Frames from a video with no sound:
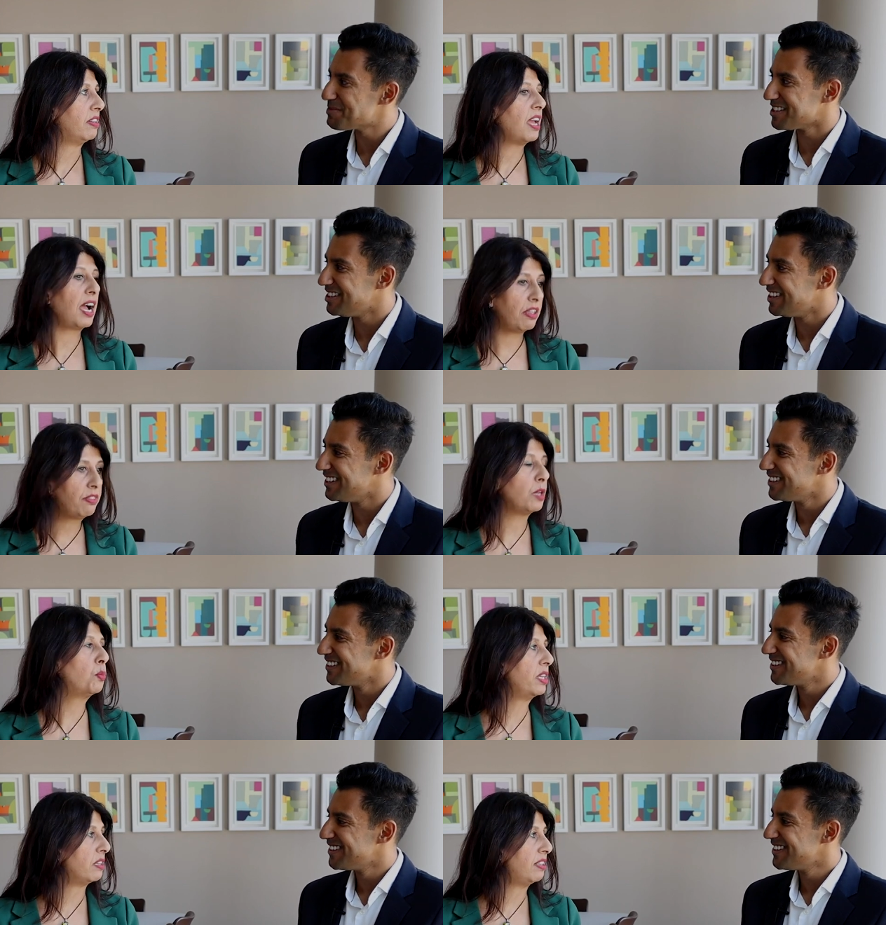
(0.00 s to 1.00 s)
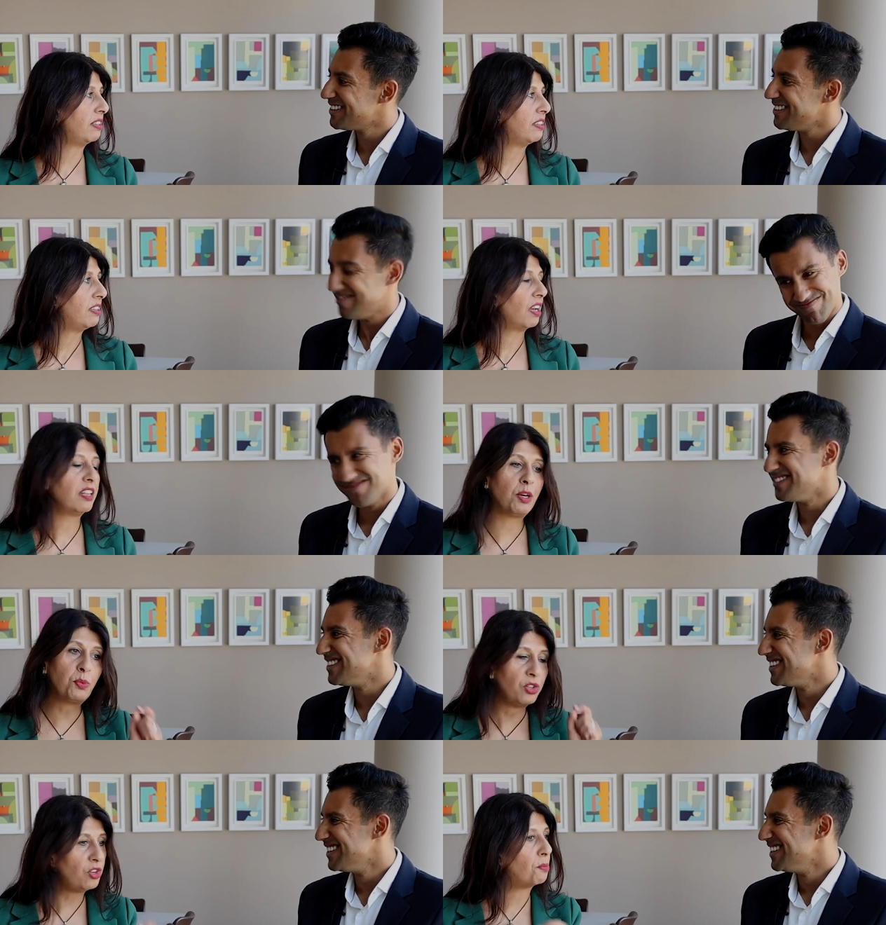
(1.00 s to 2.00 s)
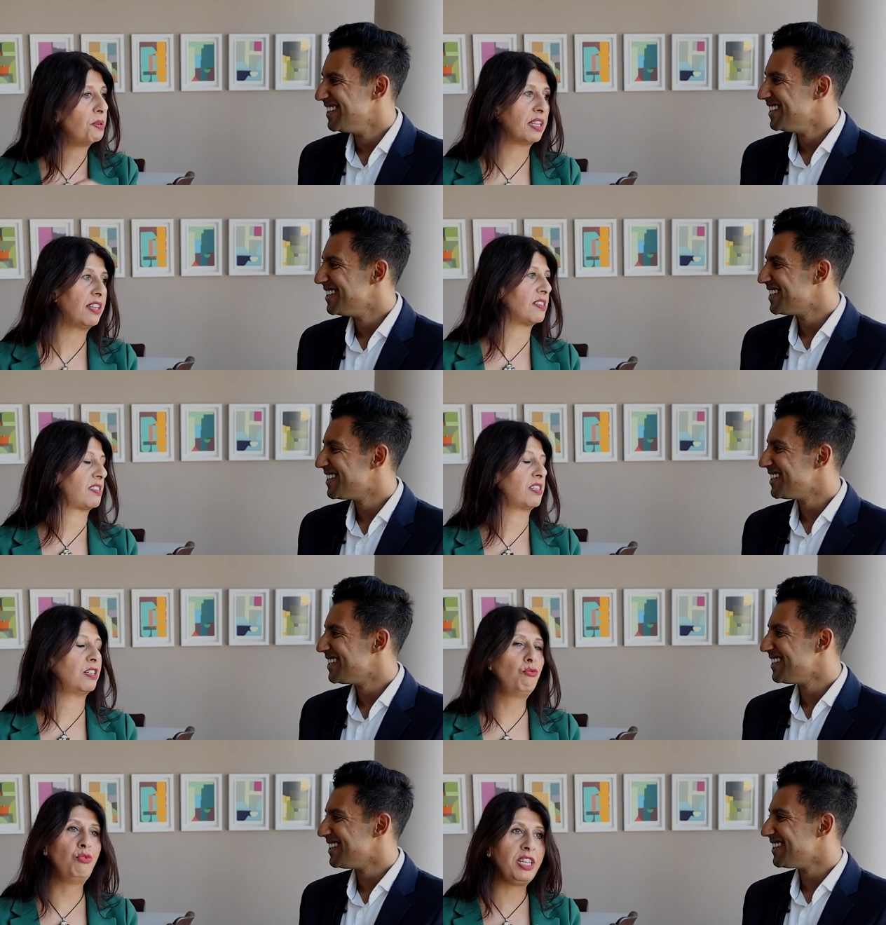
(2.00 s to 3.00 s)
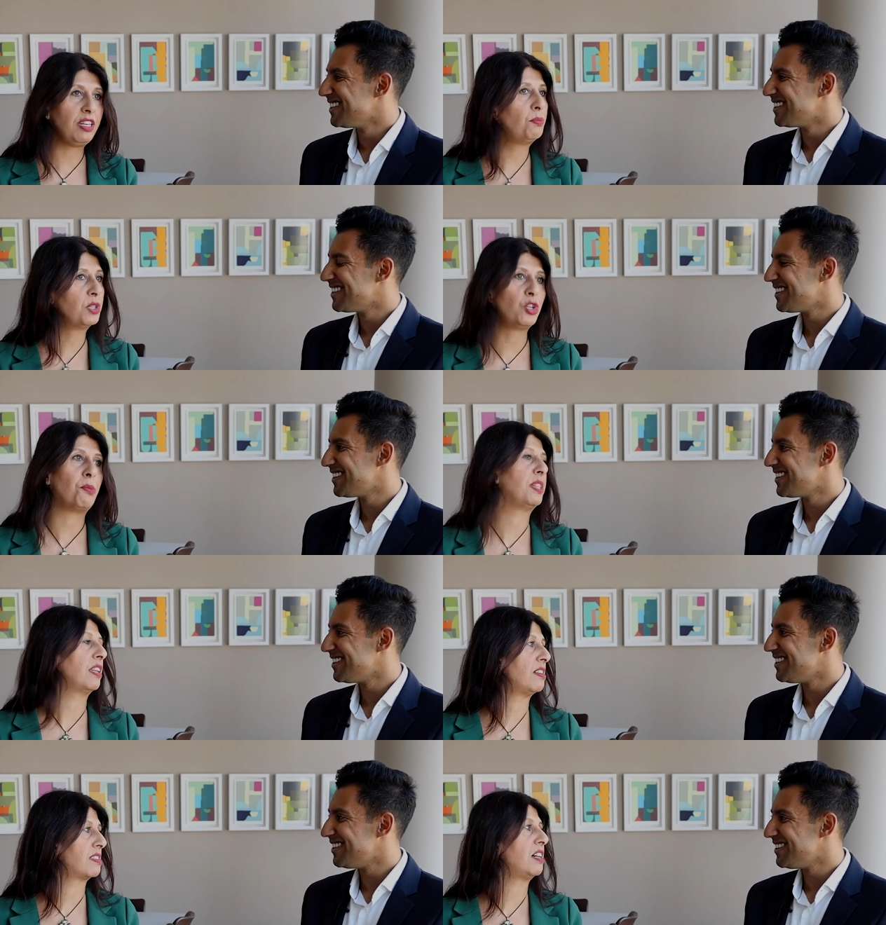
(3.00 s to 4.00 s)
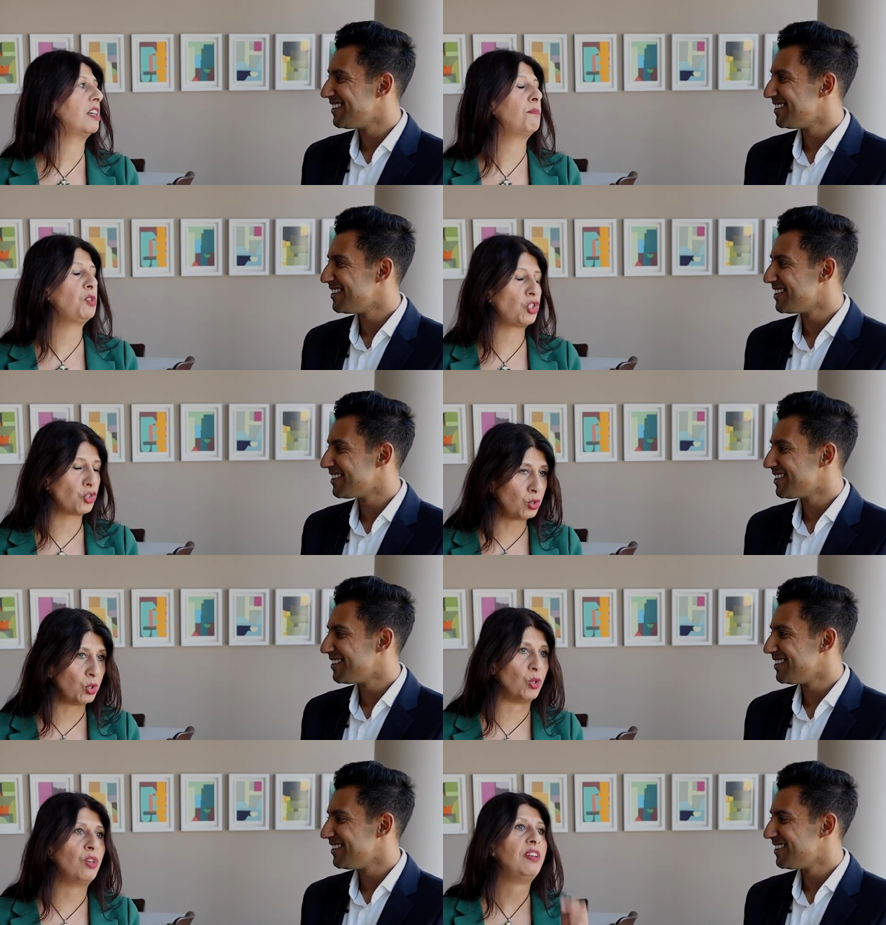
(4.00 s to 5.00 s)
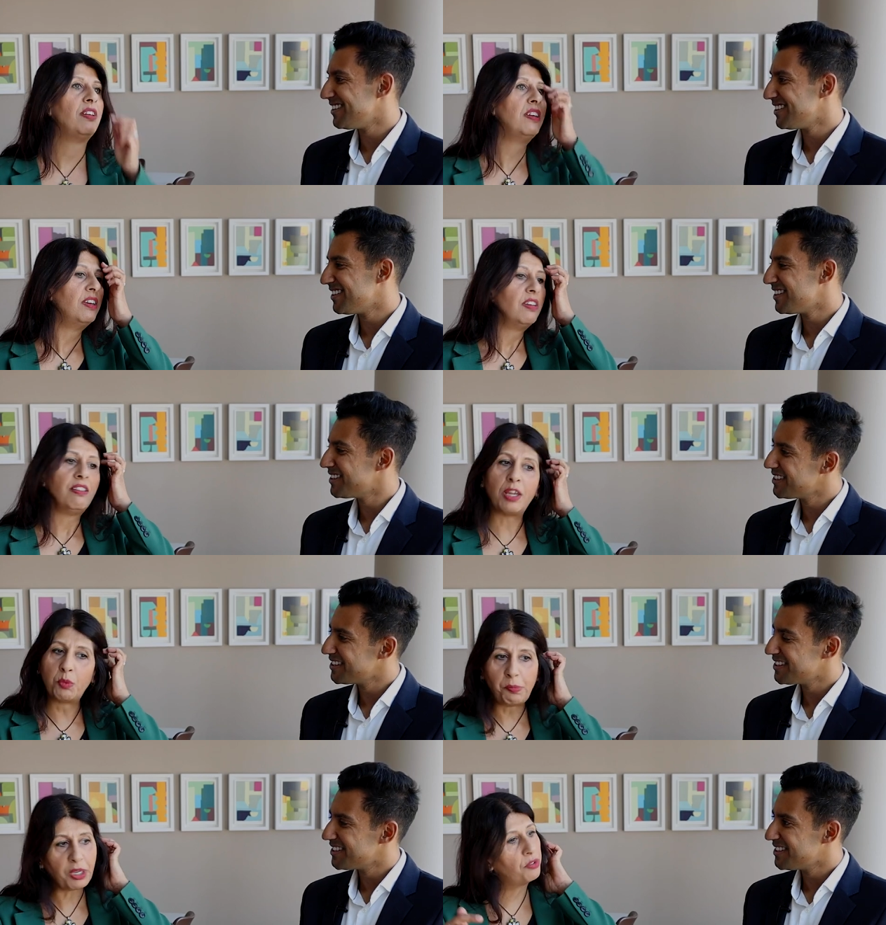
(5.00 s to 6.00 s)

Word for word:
Speaker 1: Absolutely. And they will. And I will not be the last. I really will not be the last. I am sure there will be